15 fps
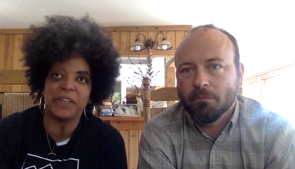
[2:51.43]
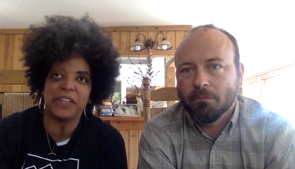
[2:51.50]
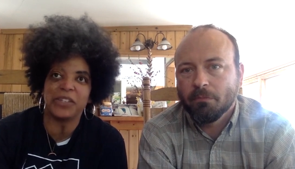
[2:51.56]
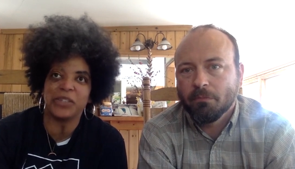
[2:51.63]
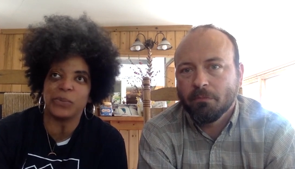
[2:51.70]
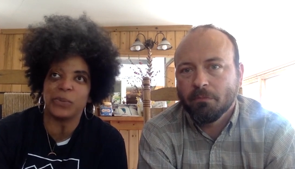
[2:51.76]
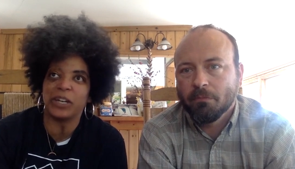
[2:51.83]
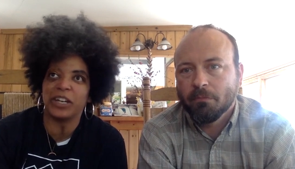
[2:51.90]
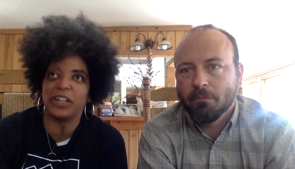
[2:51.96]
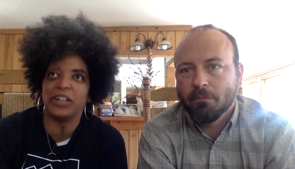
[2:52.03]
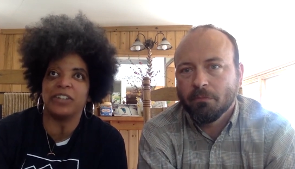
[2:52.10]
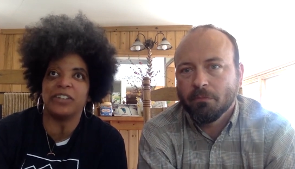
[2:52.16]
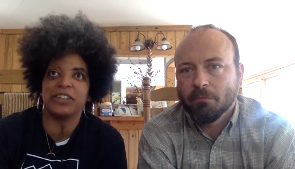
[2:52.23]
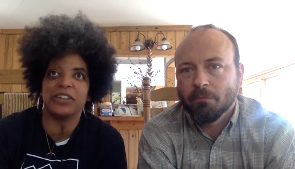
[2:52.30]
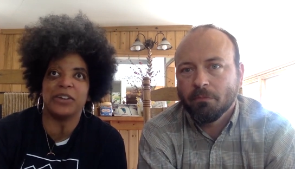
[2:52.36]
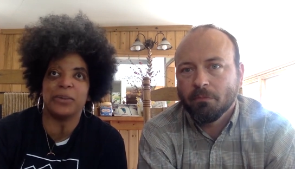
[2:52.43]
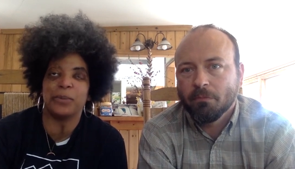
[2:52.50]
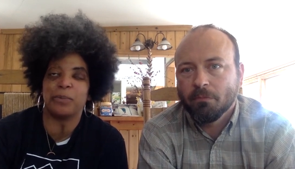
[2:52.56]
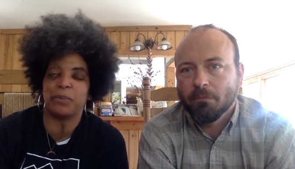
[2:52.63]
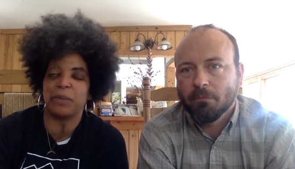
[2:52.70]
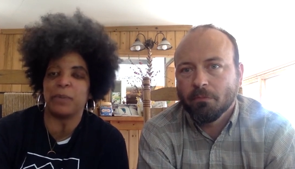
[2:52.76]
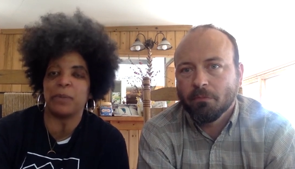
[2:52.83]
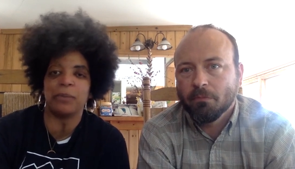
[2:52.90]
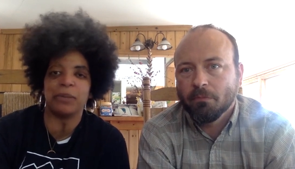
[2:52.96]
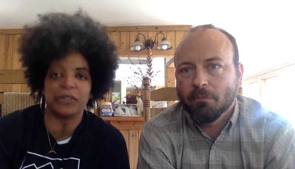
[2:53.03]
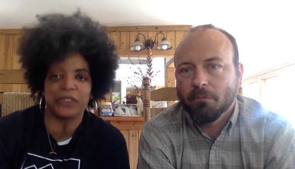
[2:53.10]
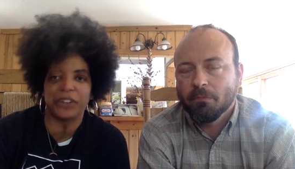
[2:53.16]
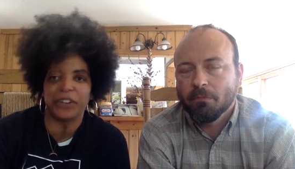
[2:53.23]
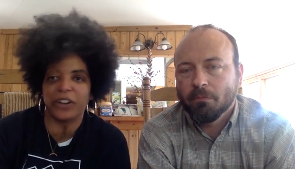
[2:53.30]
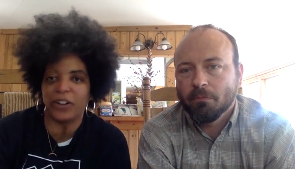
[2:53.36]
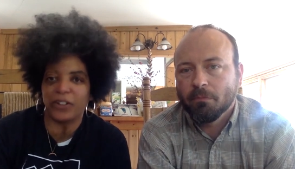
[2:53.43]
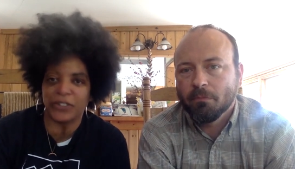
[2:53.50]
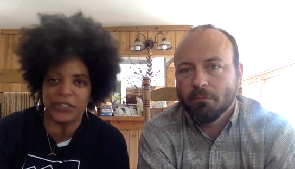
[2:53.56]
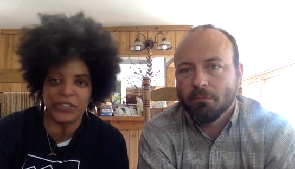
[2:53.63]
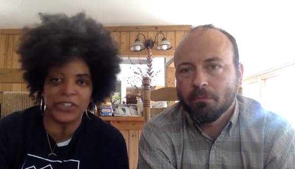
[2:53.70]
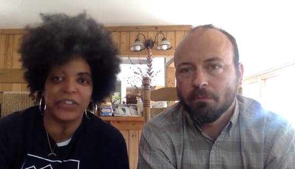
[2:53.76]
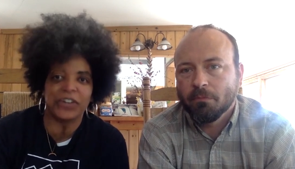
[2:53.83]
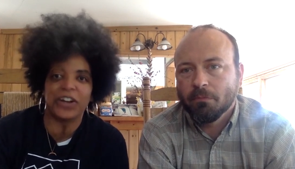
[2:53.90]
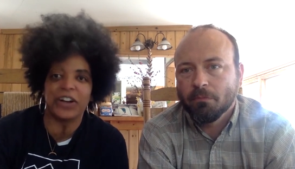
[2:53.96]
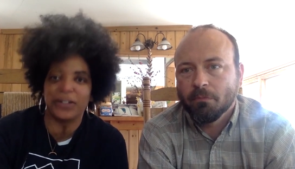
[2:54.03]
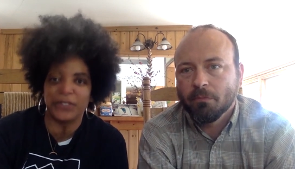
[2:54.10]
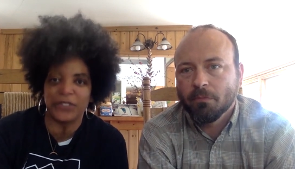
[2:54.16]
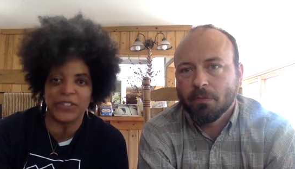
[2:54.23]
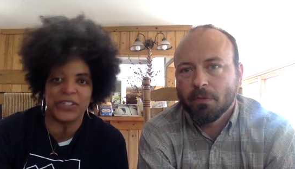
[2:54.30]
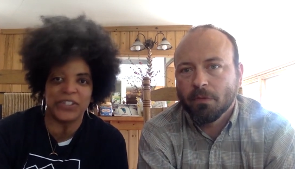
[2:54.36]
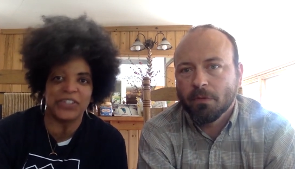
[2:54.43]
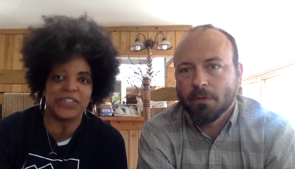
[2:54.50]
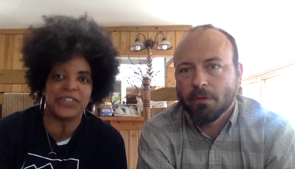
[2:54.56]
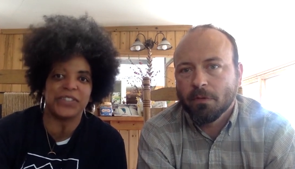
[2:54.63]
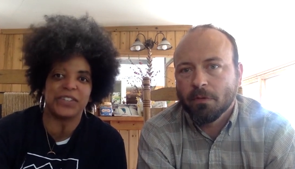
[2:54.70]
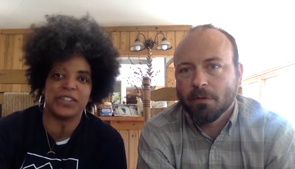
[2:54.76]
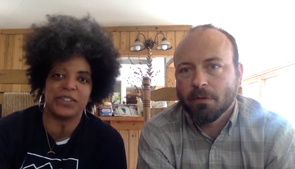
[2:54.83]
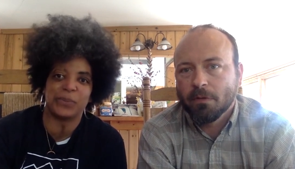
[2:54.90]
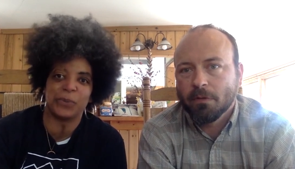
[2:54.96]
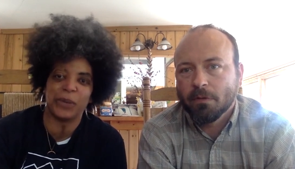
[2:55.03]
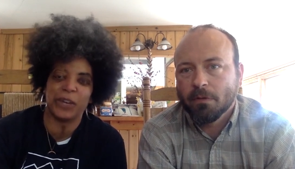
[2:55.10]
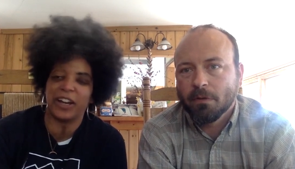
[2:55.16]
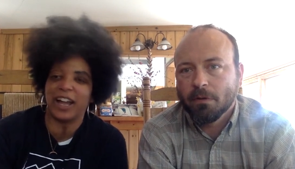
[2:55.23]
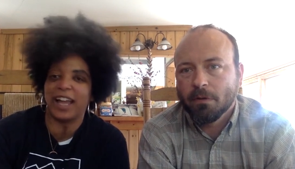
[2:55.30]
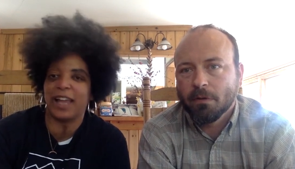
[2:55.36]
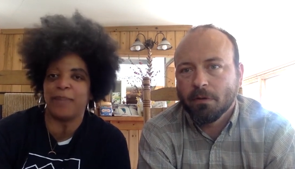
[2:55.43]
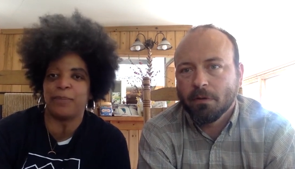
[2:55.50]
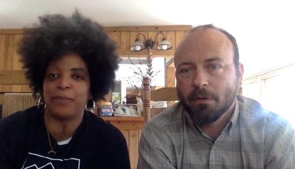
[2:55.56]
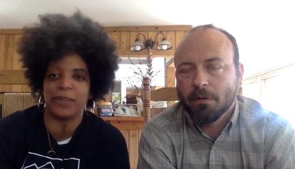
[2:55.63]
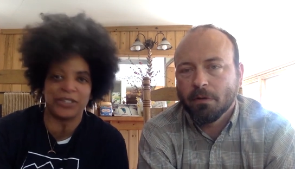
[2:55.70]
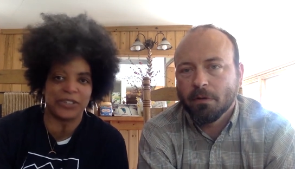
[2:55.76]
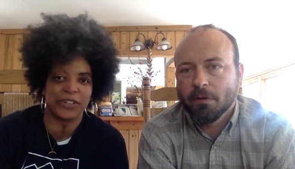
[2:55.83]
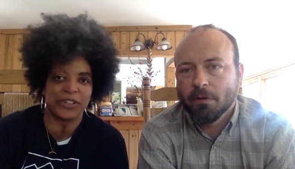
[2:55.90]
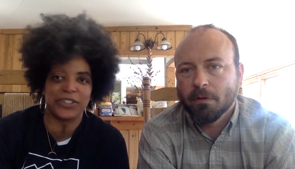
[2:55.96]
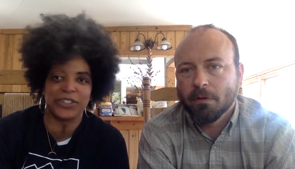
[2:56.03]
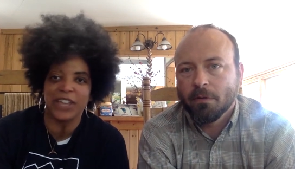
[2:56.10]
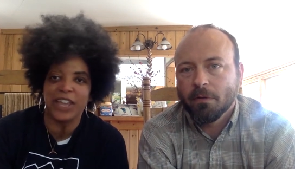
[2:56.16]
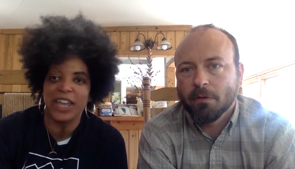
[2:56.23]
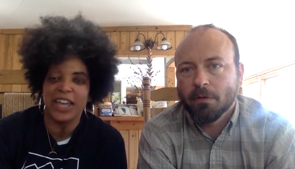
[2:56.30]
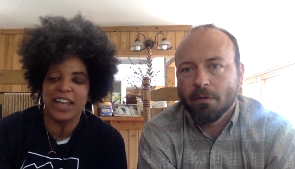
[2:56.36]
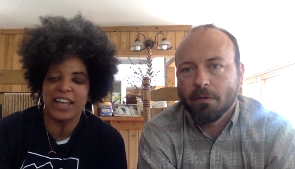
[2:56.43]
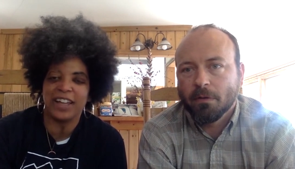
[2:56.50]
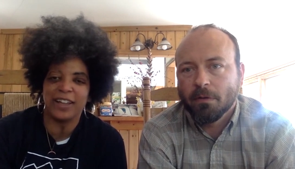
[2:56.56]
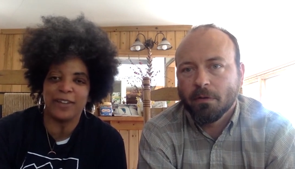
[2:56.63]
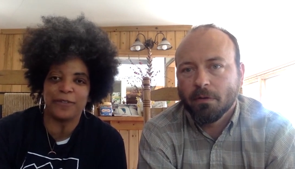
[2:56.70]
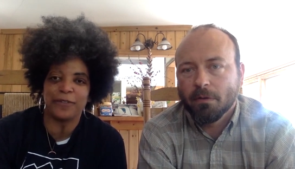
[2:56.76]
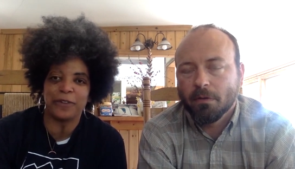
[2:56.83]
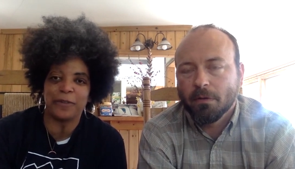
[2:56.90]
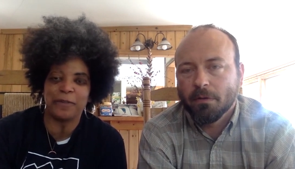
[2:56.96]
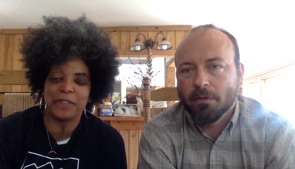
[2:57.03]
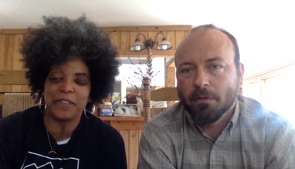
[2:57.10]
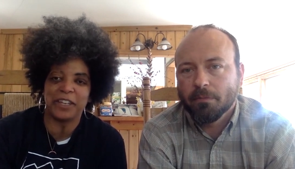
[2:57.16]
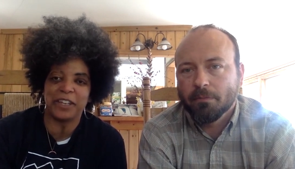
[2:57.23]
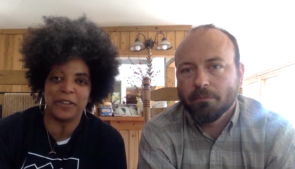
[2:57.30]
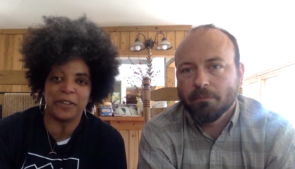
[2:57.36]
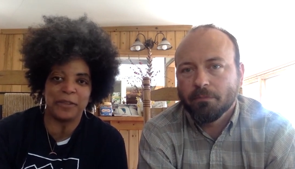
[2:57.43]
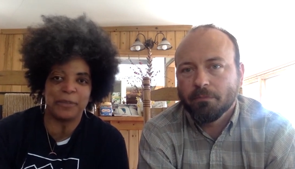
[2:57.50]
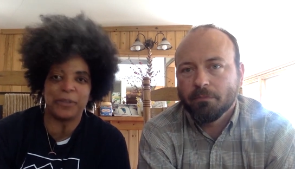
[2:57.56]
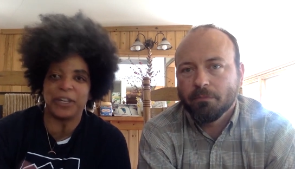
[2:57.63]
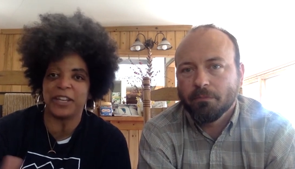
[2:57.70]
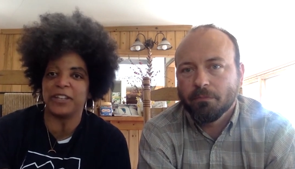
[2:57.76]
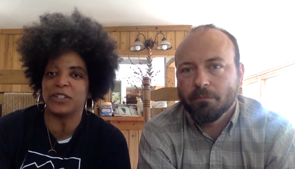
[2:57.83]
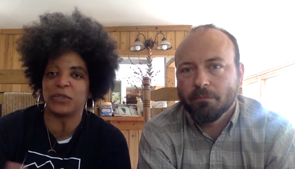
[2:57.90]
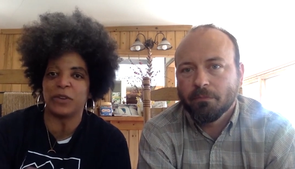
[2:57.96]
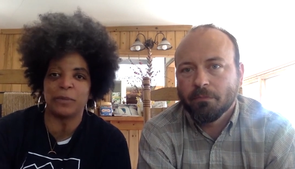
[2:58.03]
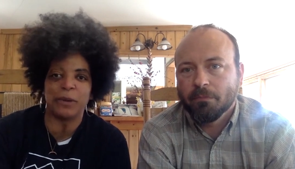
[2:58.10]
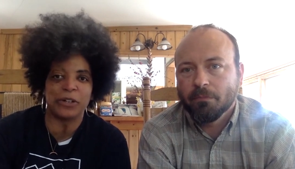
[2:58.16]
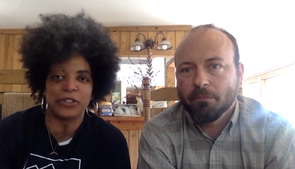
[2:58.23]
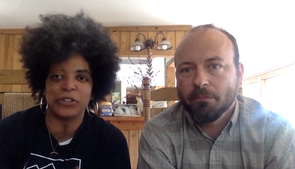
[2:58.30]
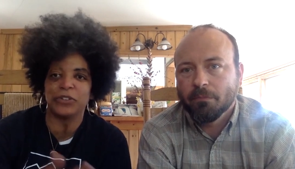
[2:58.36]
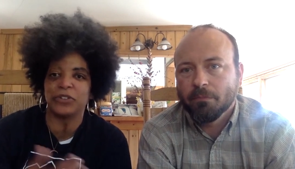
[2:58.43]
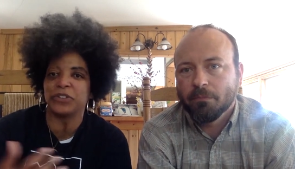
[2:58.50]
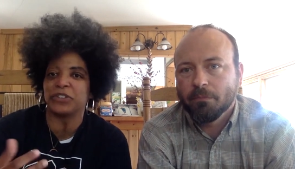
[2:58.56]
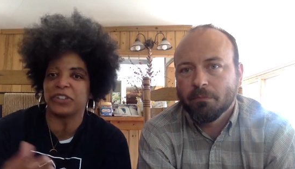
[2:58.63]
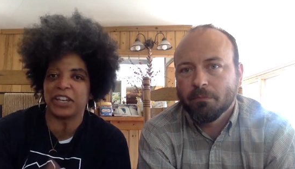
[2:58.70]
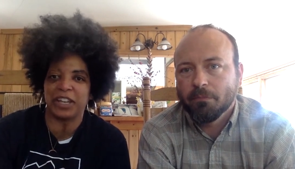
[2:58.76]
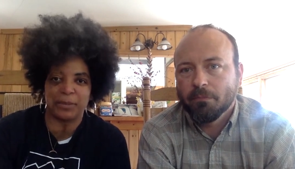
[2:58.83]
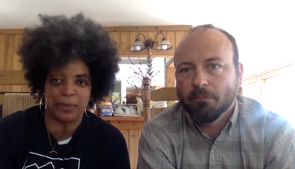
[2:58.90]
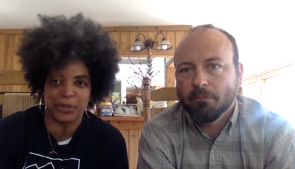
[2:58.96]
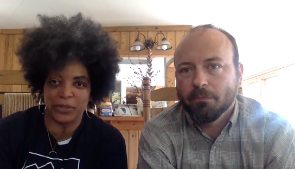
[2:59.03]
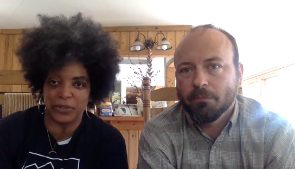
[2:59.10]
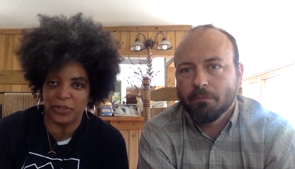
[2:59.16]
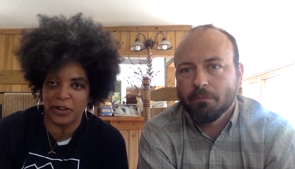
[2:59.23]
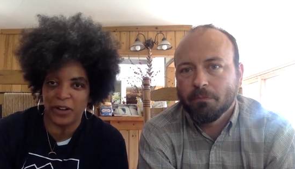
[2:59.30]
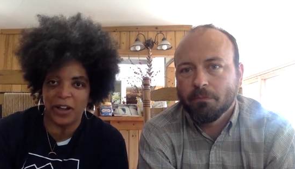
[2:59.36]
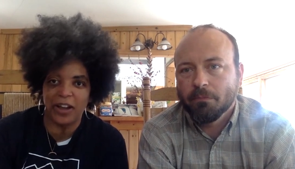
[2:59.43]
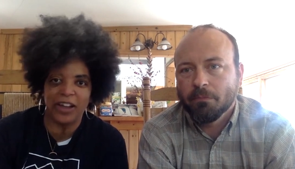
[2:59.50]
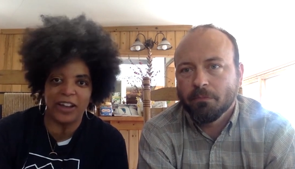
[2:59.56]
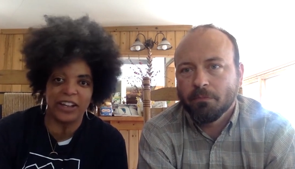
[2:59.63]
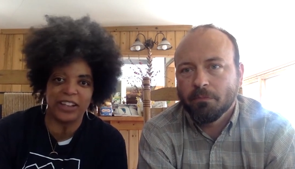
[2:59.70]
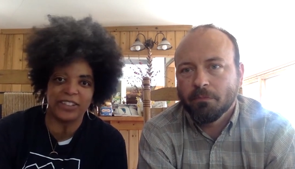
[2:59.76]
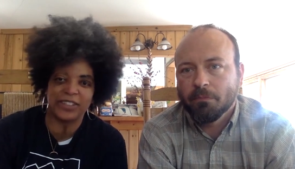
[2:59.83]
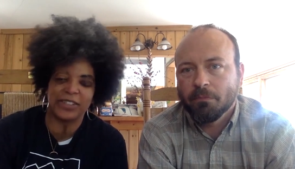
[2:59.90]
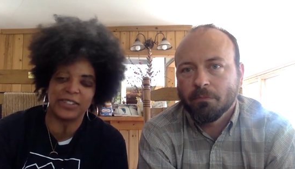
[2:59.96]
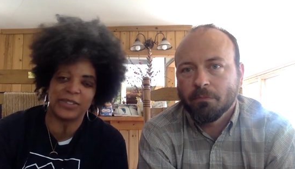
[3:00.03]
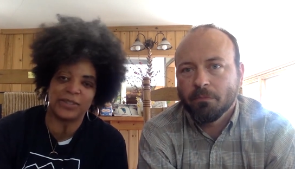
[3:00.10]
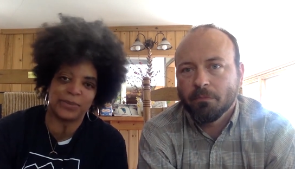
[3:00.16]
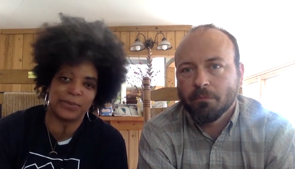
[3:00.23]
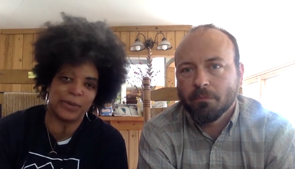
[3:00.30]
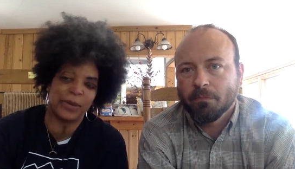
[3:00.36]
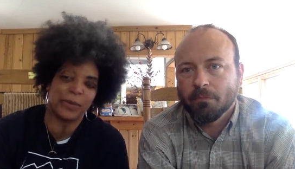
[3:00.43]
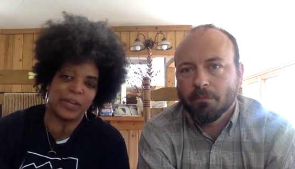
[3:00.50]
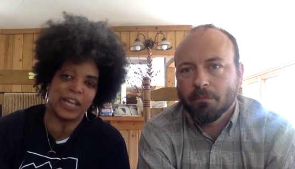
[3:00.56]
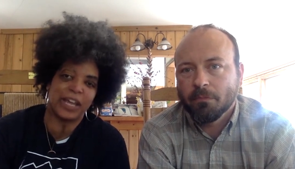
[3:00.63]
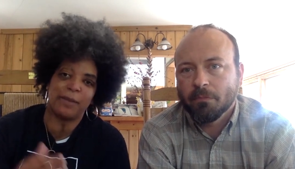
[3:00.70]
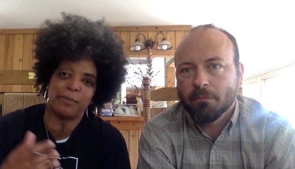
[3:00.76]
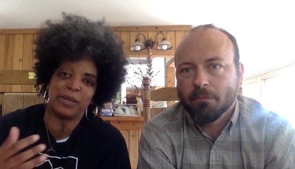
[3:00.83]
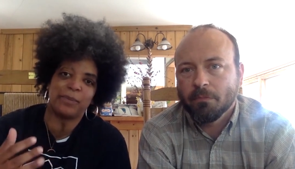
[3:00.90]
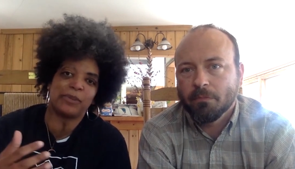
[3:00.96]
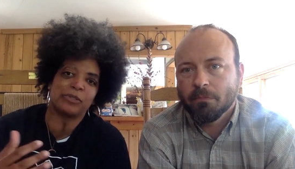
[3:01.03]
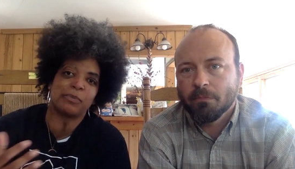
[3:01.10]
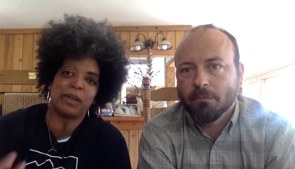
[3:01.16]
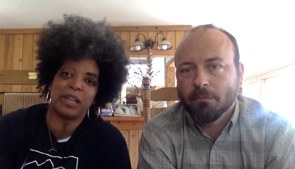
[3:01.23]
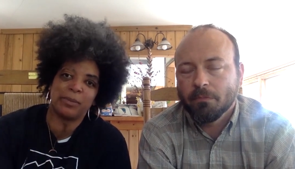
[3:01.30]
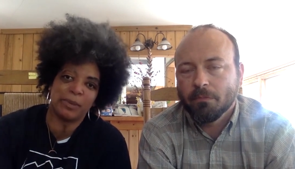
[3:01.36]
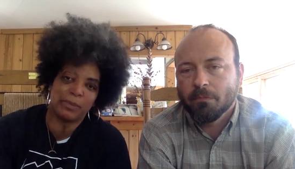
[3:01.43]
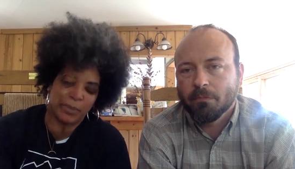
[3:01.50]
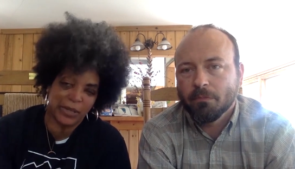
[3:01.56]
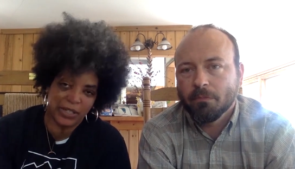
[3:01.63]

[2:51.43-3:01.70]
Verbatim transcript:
Speaker 1: It's where, you know, people built their altars in their offices. It's where I had pictures from, you know, the kids from our children's camp had drawn. It's where we had people's baby